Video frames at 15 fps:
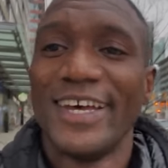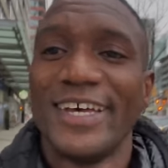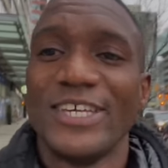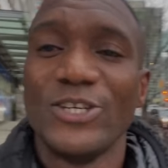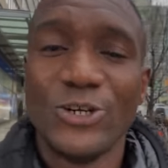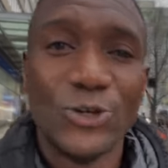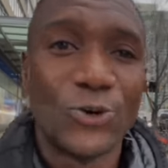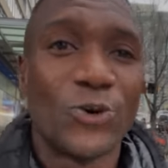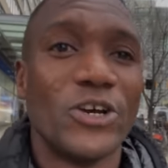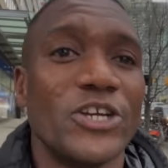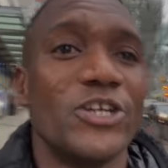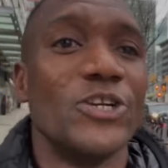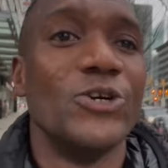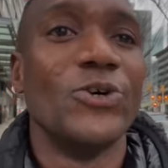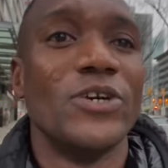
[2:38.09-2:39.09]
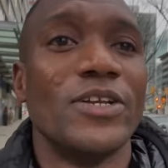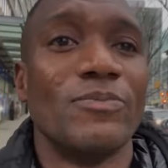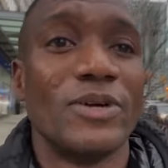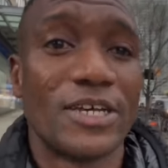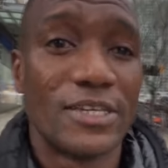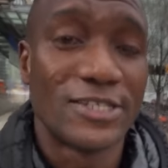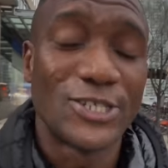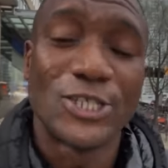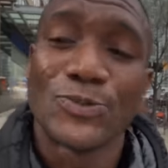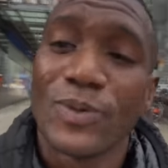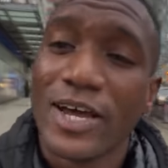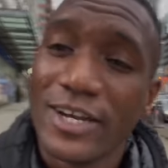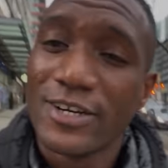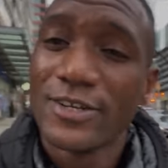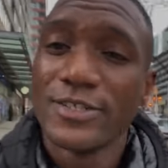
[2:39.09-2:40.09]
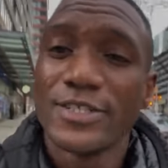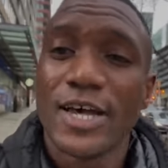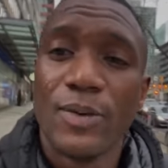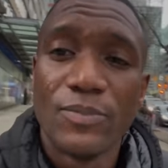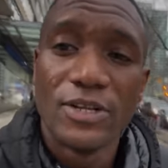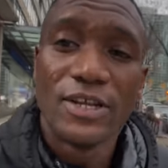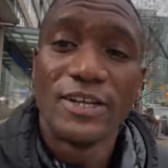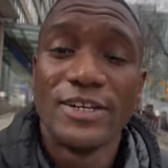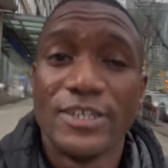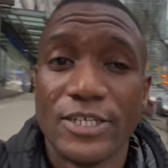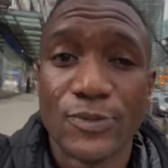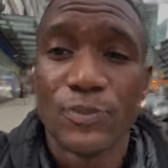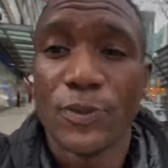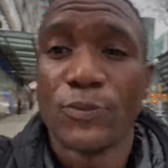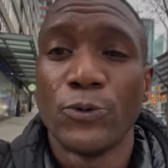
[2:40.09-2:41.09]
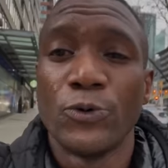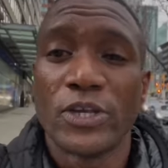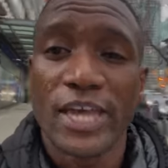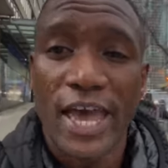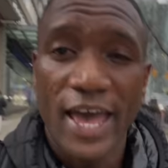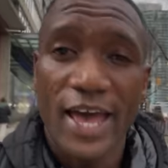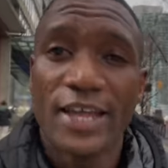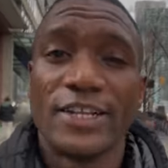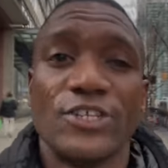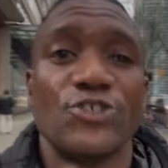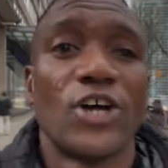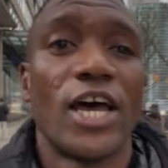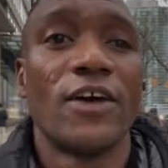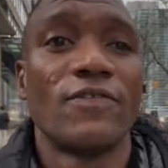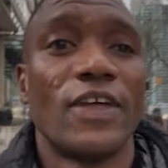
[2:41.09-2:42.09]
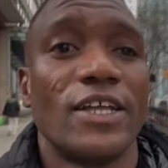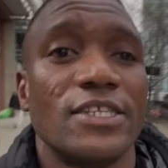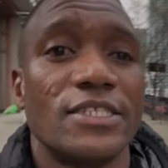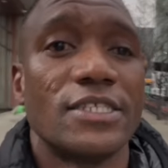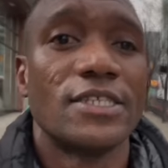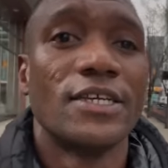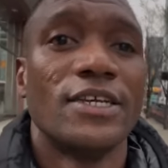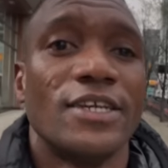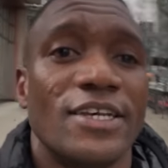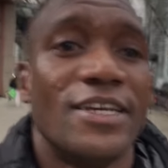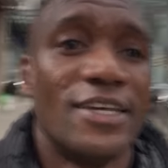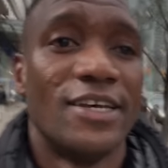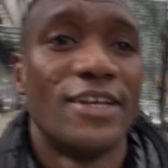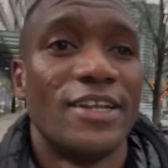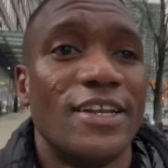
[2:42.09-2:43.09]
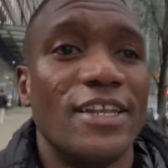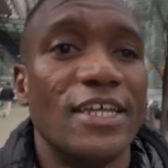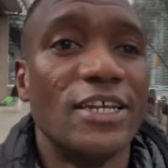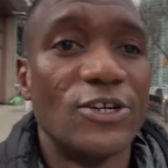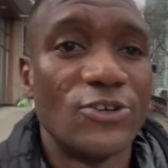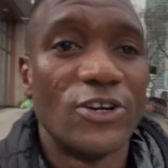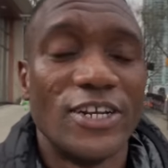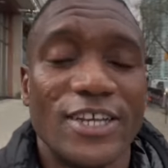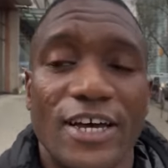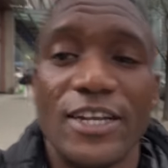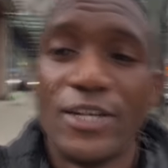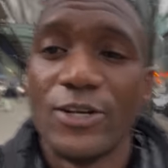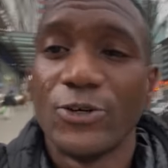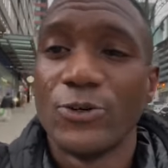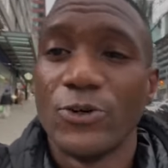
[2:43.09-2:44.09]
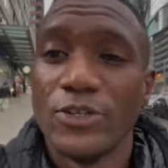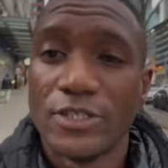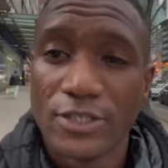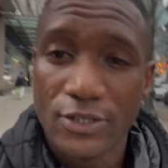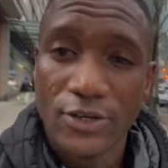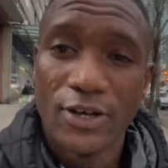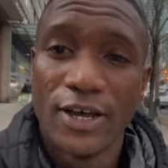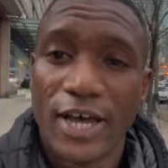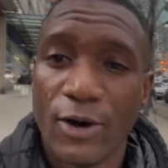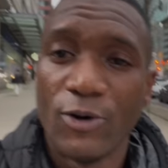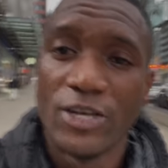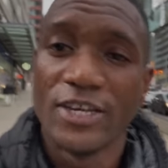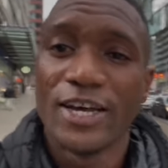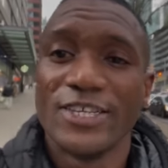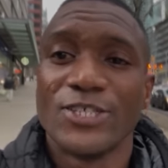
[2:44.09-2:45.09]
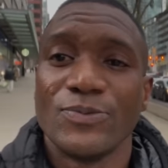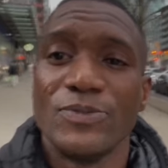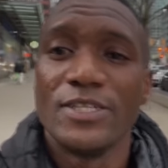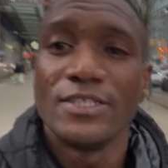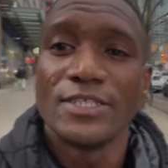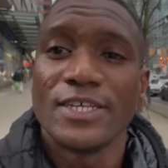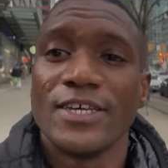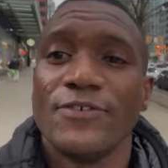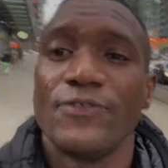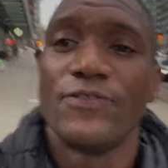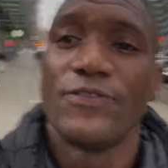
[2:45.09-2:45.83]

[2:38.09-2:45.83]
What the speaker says: you look what you're doing, because there's bikers coming and there's people who can't drive that's literally on the road. So I want you guys to be safe.